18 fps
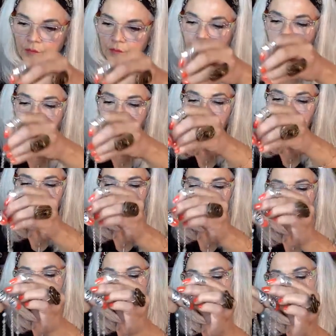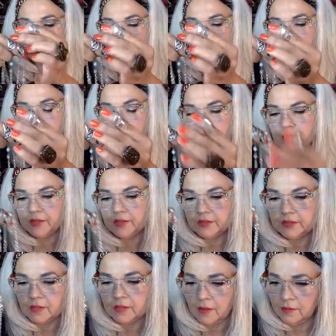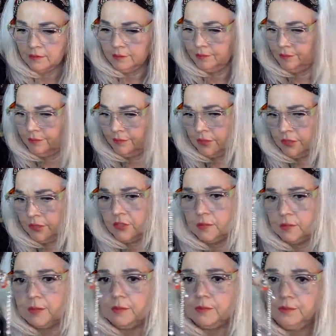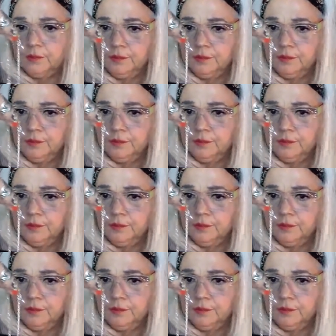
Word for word: Well, it looks Asian. Maybe it's not. Excuse me.